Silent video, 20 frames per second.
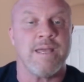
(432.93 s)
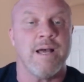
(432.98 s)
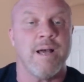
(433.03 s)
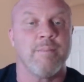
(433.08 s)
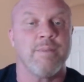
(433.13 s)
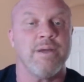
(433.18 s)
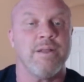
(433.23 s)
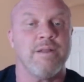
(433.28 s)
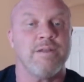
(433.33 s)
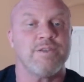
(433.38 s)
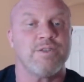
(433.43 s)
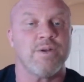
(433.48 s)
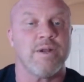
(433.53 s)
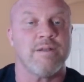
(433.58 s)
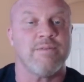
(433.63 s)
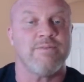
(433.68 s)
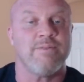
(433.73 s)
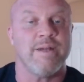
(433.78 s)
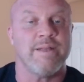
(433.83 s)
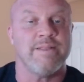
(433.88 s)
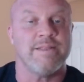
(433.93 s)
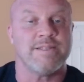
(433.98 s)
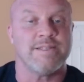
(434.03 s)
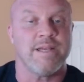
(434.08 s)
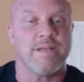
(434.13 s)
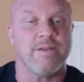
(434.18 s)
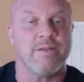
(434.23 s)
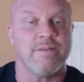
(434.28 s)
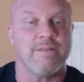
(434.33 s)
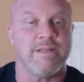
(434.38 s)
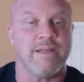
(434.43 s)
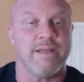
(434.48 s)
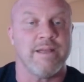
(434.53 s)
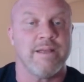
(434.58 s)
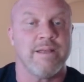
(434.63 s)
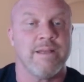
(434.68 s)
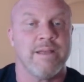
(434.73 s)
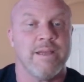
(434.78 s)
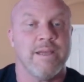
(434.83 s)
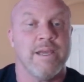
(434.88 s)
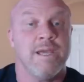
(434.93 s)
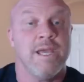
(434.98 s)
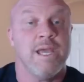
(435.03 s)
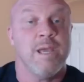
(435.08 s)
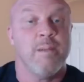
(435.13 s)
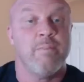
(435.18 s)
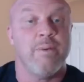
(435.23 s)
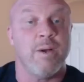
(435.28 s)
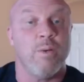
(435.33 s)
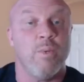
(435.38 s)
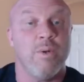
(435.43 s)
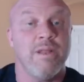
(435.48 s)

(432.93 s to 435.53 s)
I'm gonna try to find this other thing. But